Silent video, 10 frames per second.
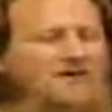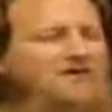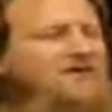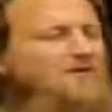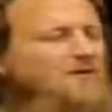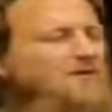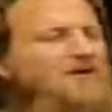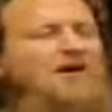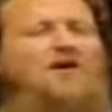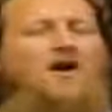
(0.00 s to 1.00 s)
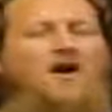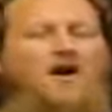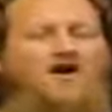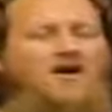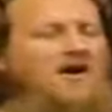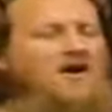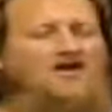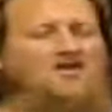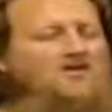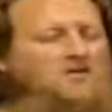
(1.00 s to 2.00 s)
difficult and hard and
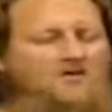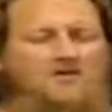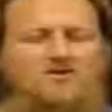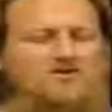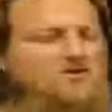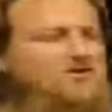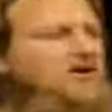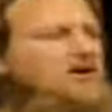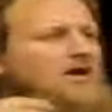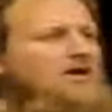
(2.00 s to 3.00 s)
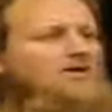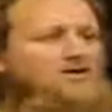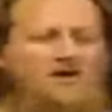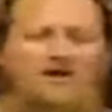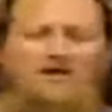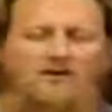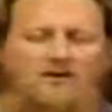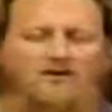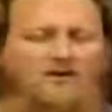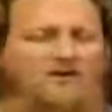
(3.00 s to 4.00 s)
Allah doesn't want us to enjoy.
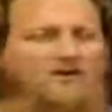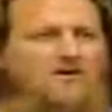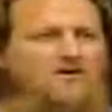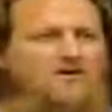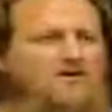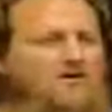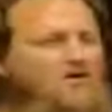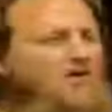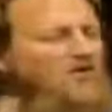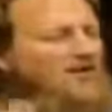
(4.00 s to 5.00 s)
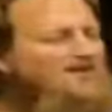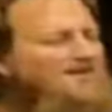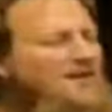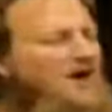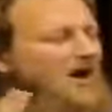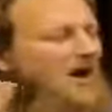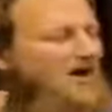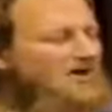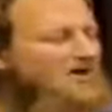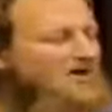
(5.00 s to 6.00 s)
No. The things that are
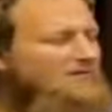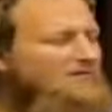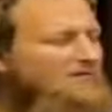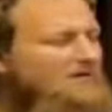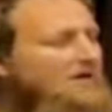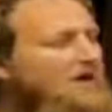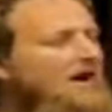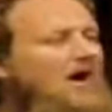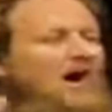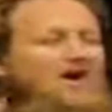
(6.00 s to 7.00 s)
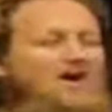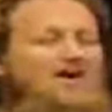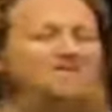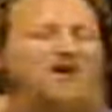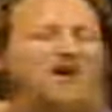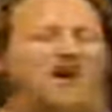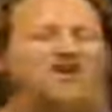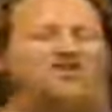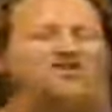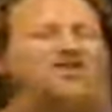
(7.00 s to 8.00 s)
haram are haram
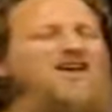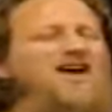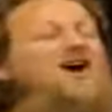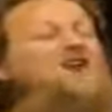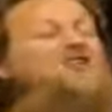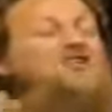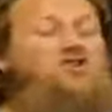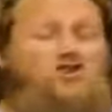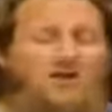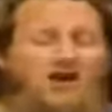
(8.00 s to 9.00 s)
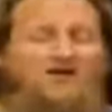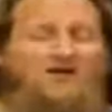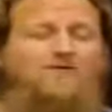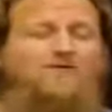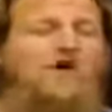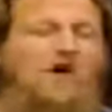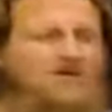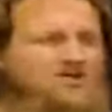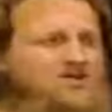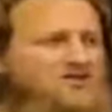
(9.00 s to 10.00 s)
because they are destructive to
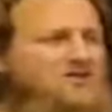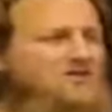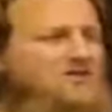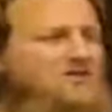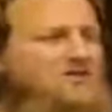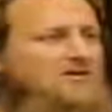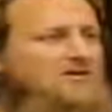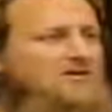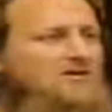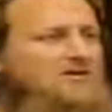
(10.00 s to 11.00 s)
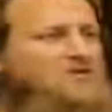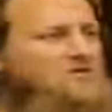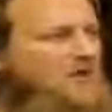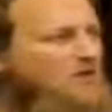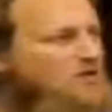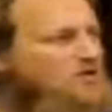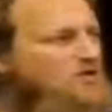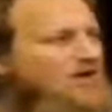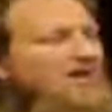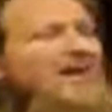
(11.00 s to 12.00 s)
us
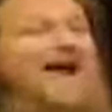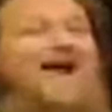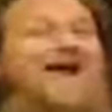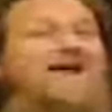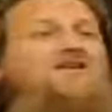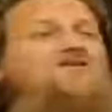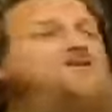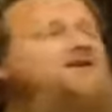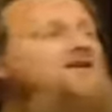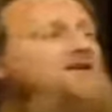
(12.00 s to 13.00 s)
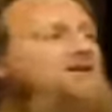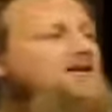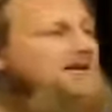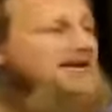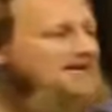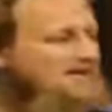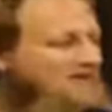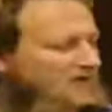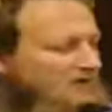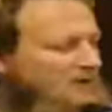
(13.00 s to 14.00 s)
spiritually and
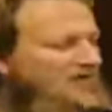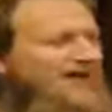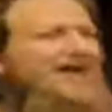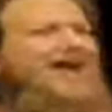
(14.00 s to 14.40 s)
individually